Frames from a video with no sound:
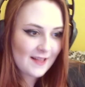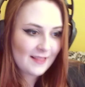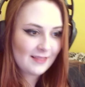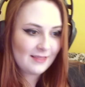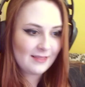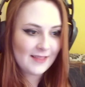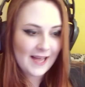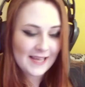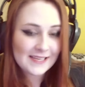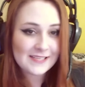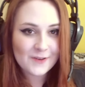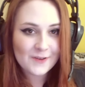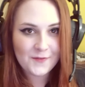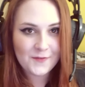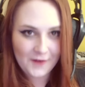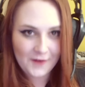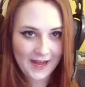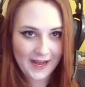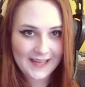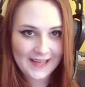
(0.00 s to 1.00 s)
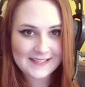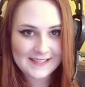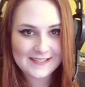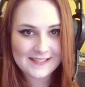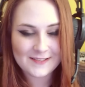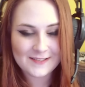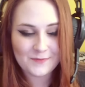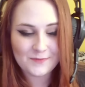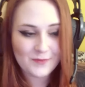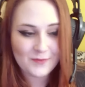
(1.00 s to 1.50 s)
Last of
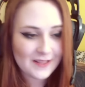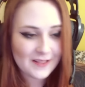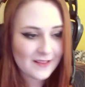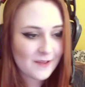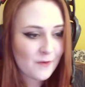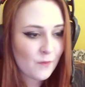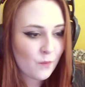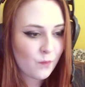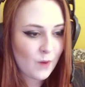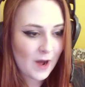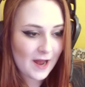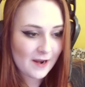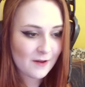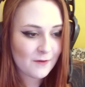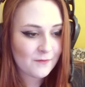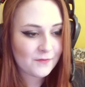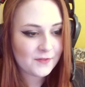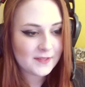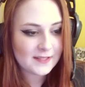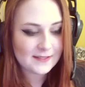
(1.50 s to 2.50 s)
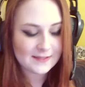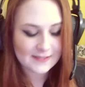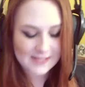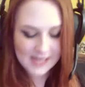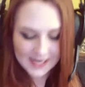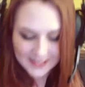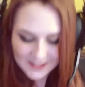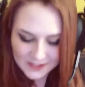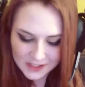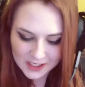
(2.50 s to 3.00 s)
Us is really one of the
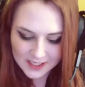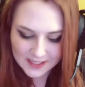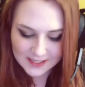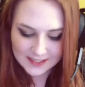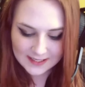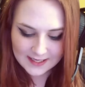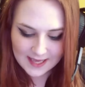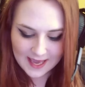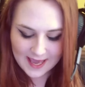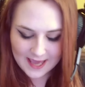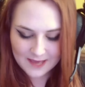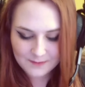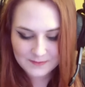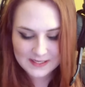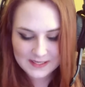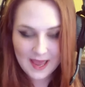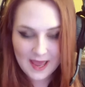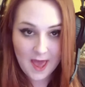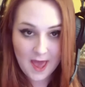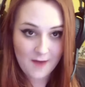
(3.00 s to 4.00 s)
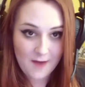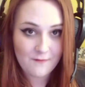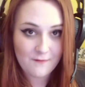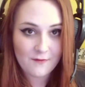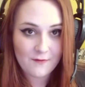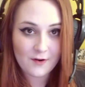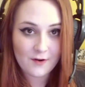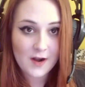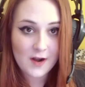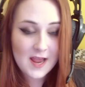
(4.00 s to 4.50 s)
touching games
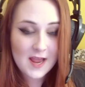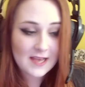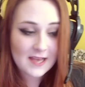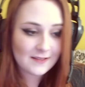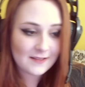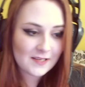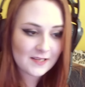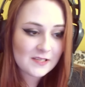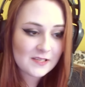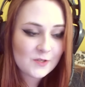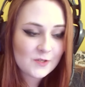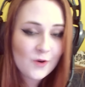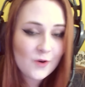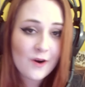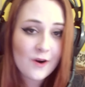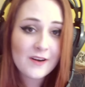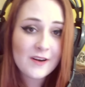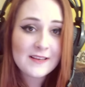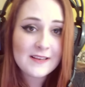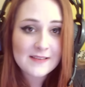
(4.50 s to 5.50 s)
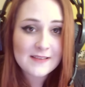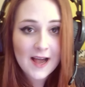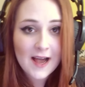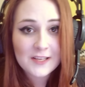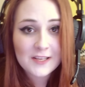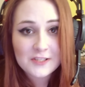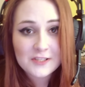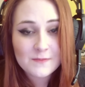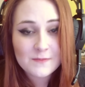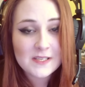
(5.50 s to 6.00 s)
ever. The story
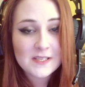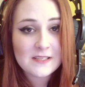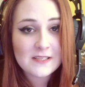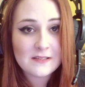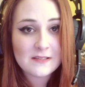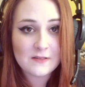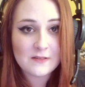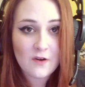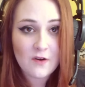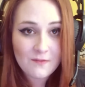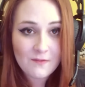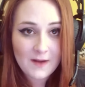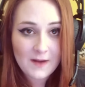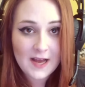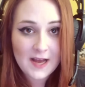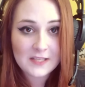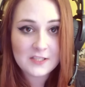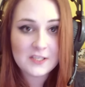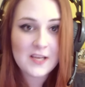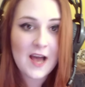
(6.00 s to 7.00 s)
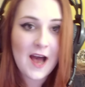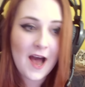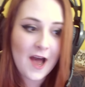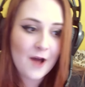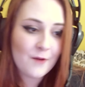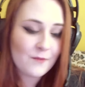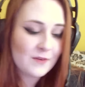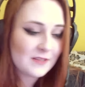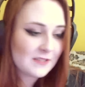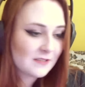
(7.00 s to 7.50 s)
touched me so much.
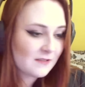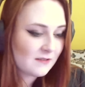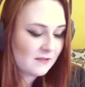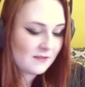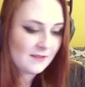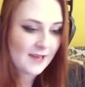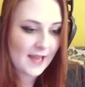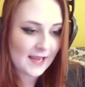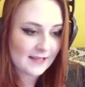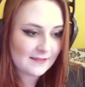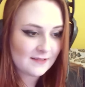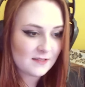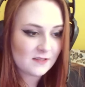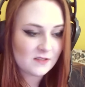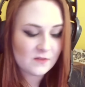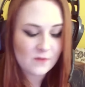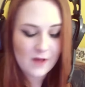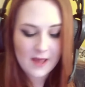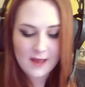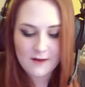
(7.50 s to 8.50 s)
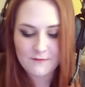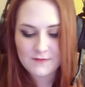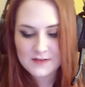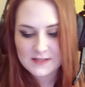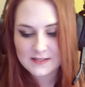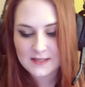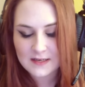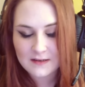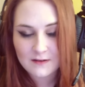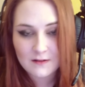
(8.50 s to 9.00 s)
I was connected to every
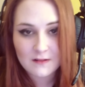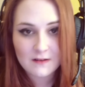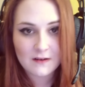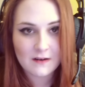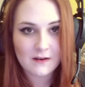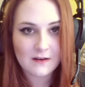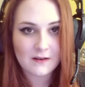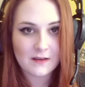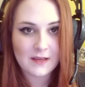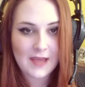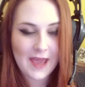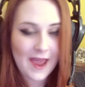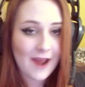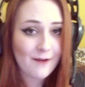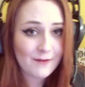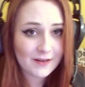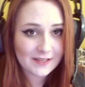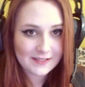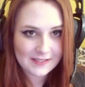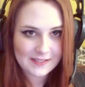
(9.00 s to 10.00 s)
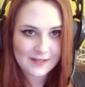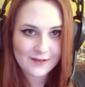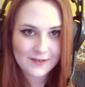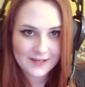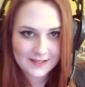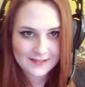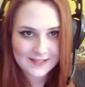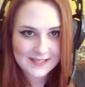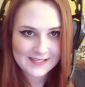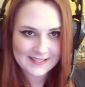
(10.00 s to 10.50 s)
single character
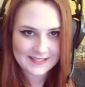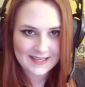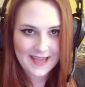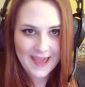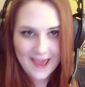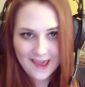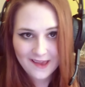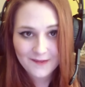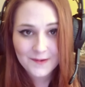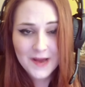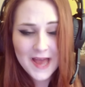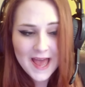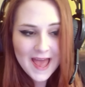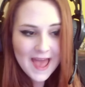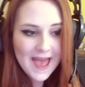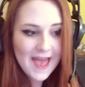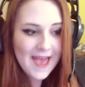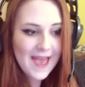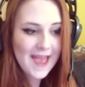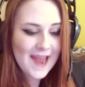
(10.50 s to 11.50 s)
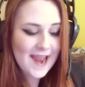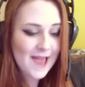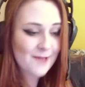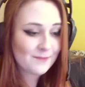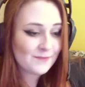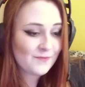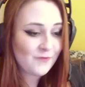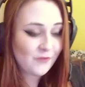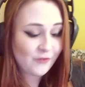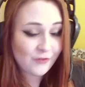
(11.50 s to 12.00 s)
in this game and
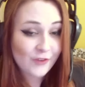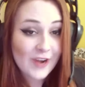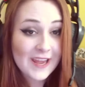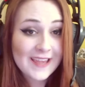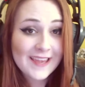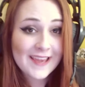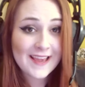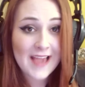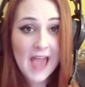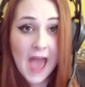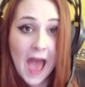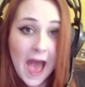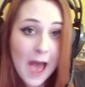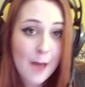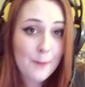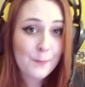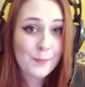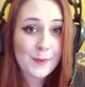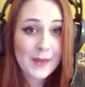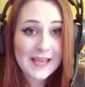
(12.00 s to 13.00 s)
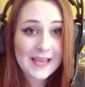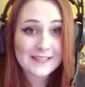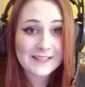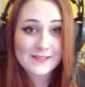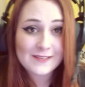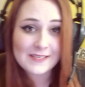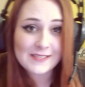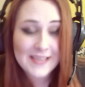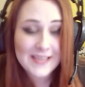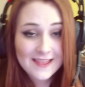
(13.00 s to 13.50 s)
I'm freaking happy
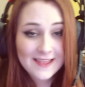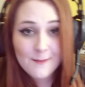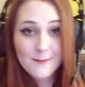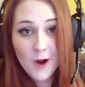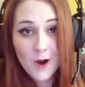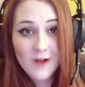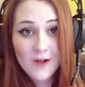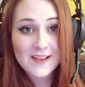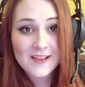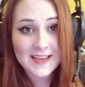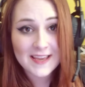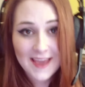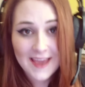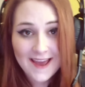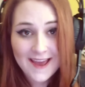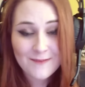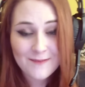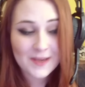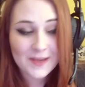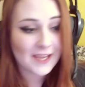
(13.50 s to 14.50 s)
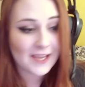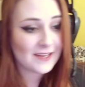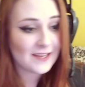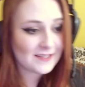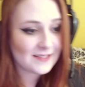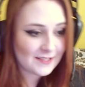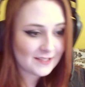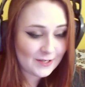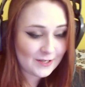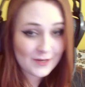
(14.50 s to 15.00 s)
to see them all again
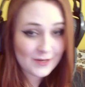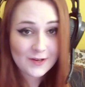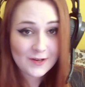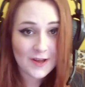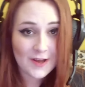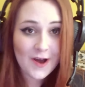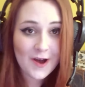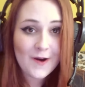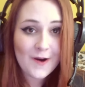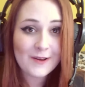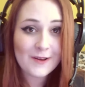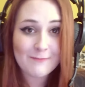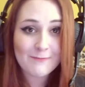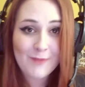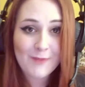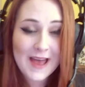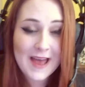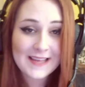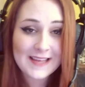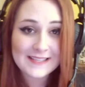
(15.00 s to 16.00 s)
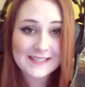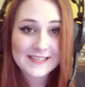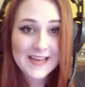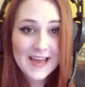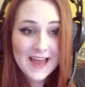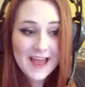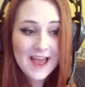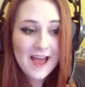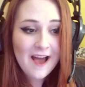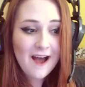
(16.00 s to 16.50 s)
because you know it passed
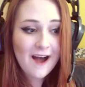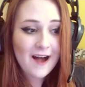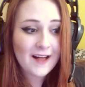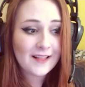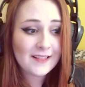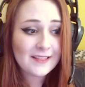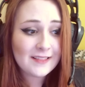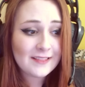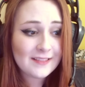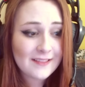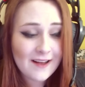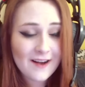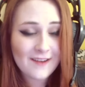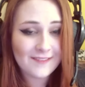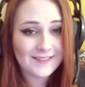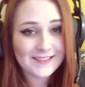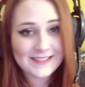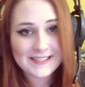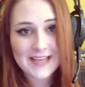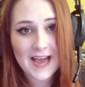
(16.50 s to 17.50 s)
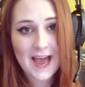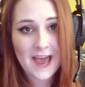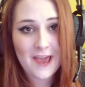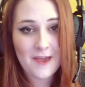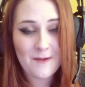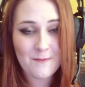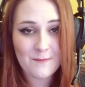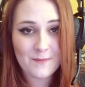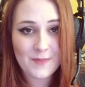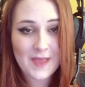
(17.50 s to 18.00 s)
a long
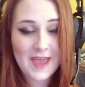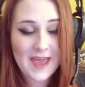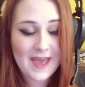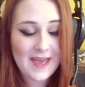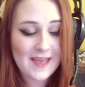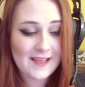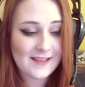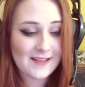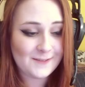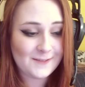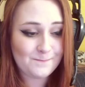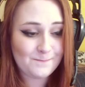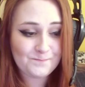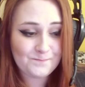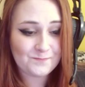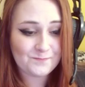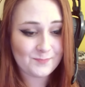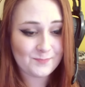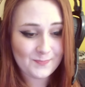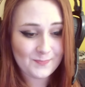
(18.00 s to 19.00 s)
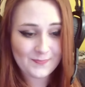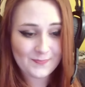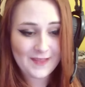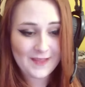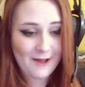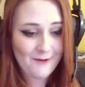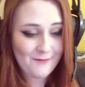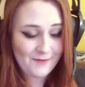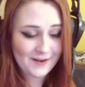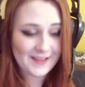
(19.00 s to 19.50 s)
time and
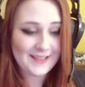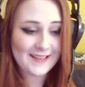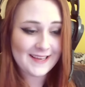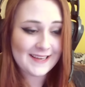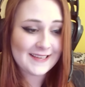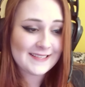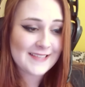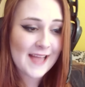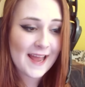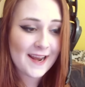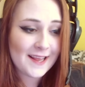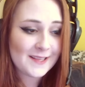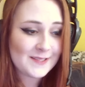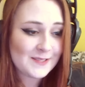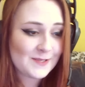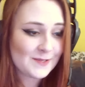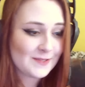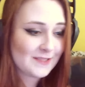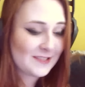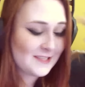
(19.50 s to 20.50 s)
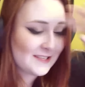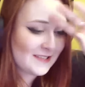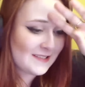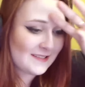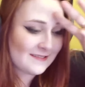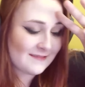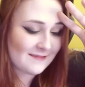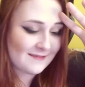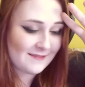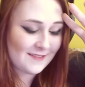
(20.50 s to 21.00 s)
I'm really excited to
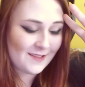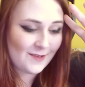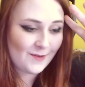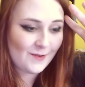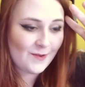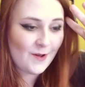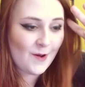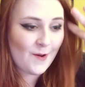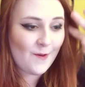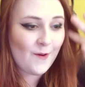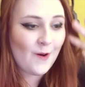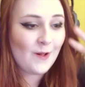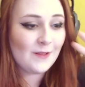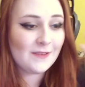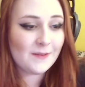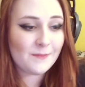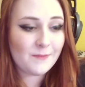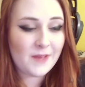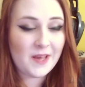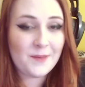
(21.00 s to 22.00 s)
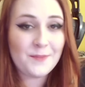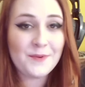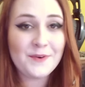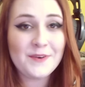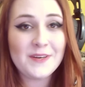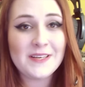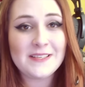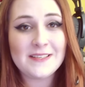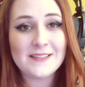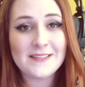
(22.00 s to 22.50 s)
just you know all the
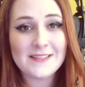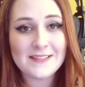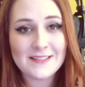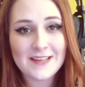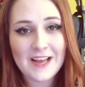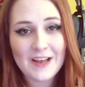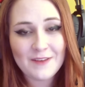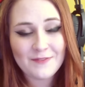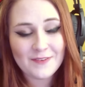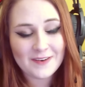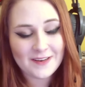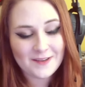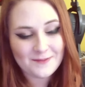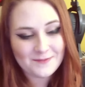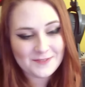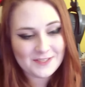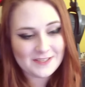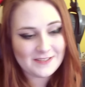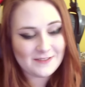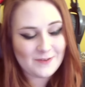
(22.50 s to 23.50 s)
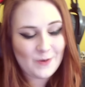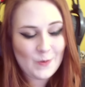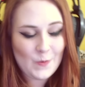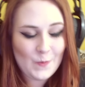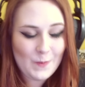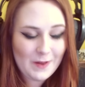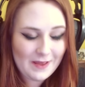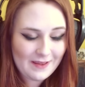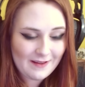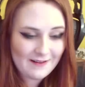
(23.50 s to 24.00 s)
memories and stuff and I'm just oh
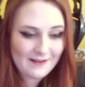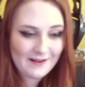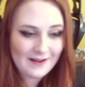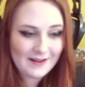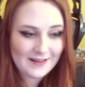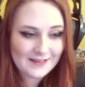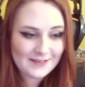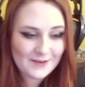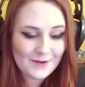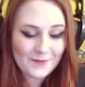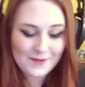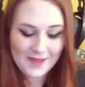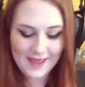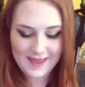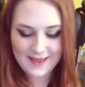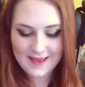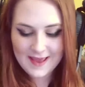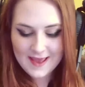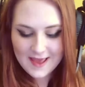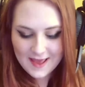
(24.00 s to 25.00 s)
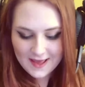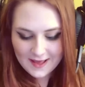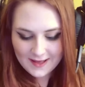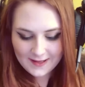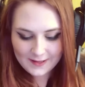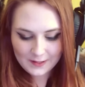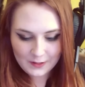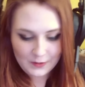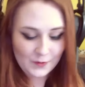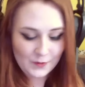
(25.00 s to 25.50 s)
my god okay
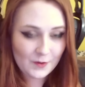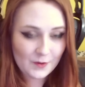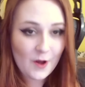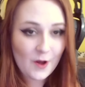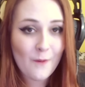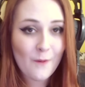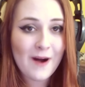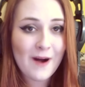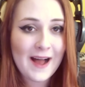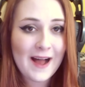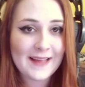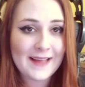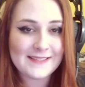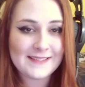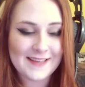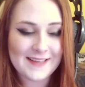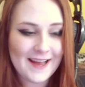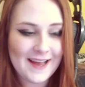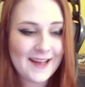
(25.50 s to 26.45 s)
you know what?